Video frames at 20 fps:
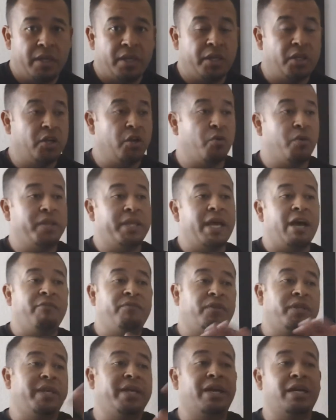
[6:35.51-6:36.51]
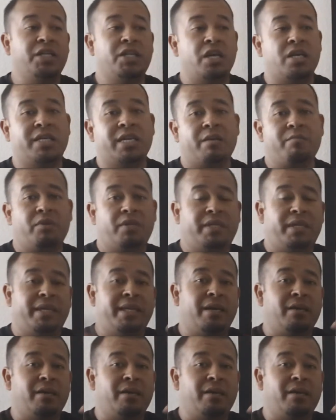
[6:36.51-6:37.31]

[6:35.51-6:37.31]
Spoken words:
You know, in the outfield, they got Josh Hamilton,